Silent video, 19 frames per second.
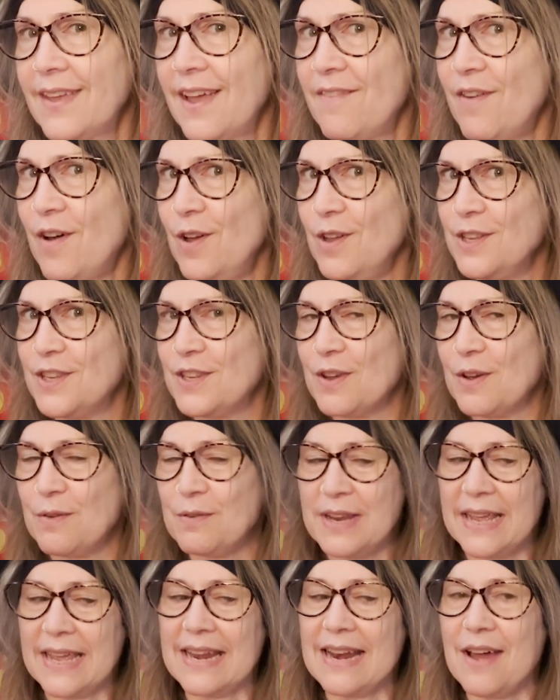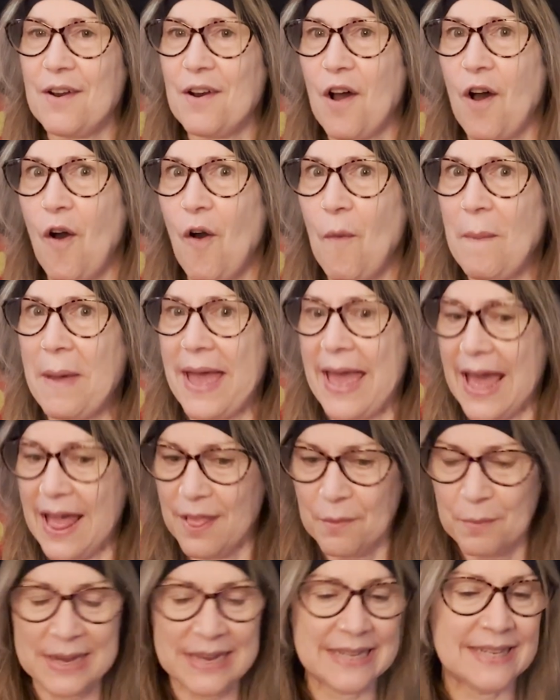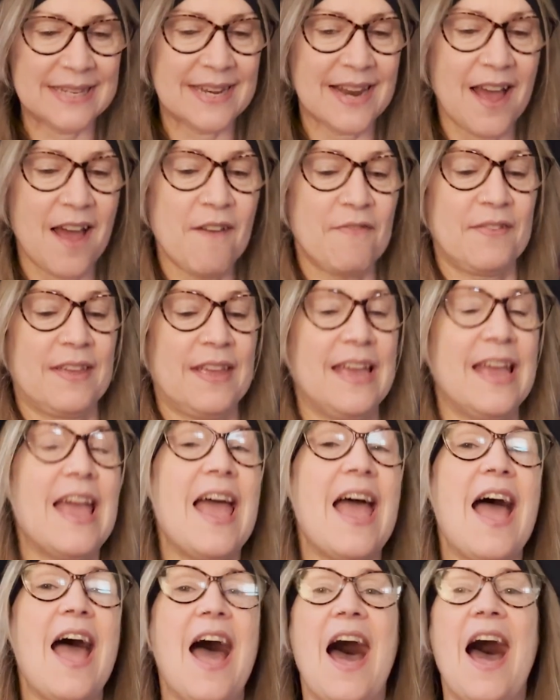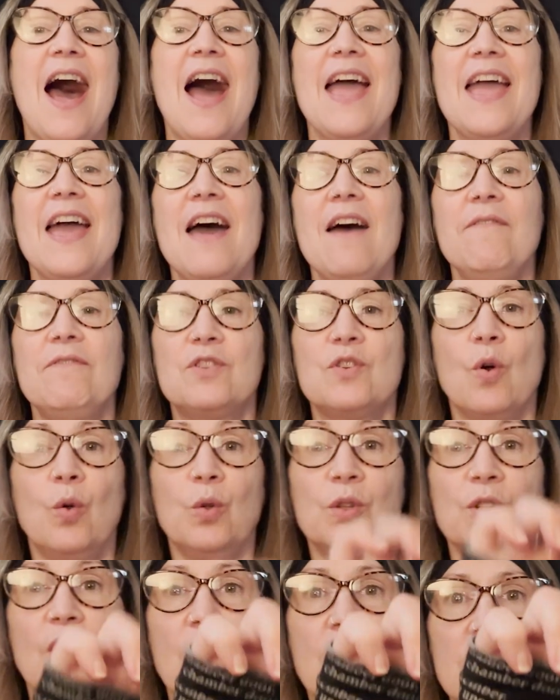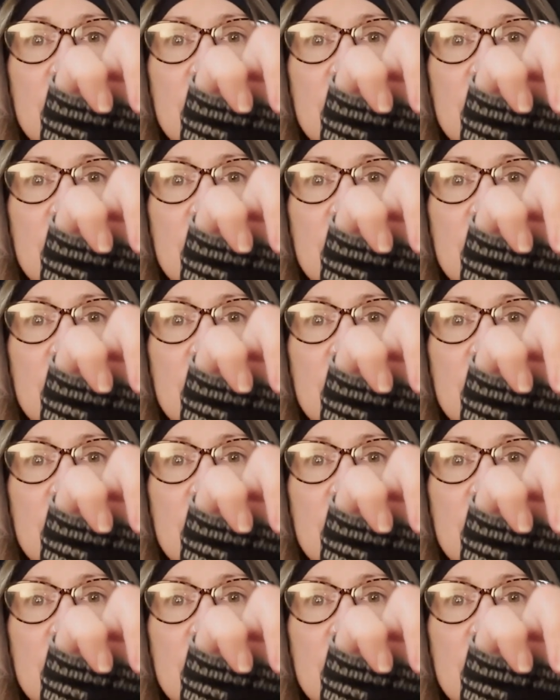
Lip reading: also taken out all my Halloween stuff. I have Zoltar